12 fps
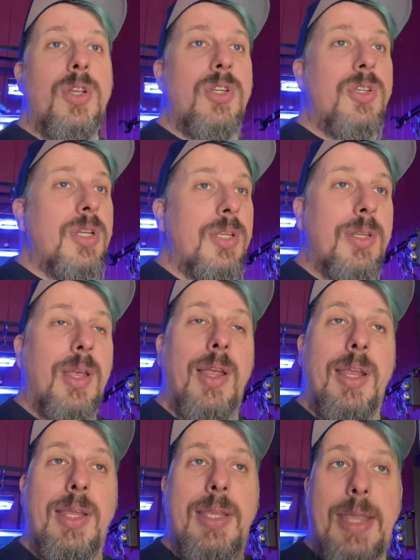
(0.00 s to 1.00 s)
just
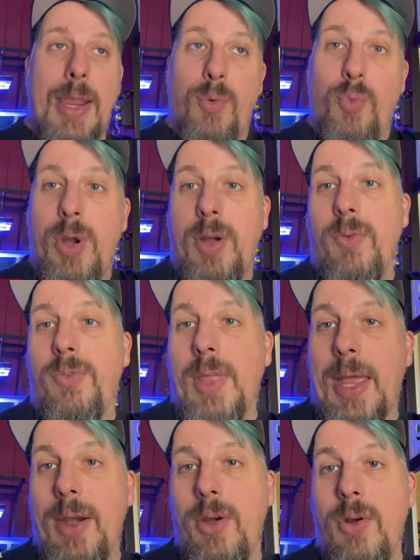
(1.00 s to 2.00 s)
get rid of
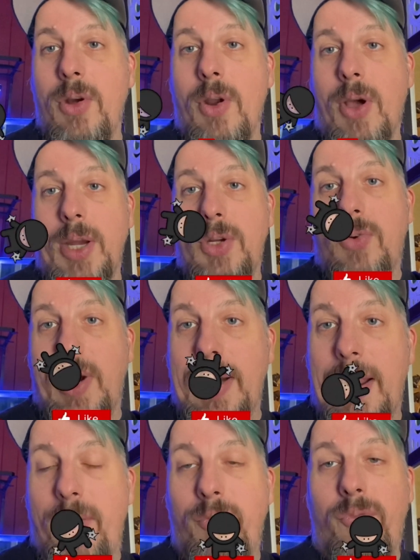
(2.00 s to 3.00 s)
that nitrate
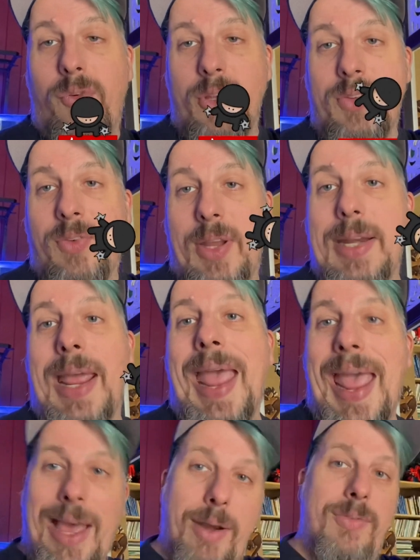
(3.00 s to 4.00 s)
and phosphate
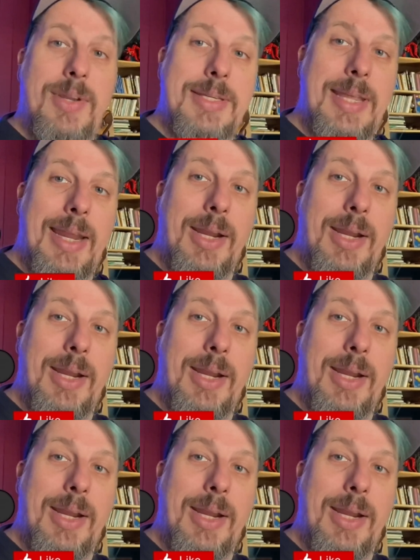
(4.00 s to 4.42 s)
out of your tank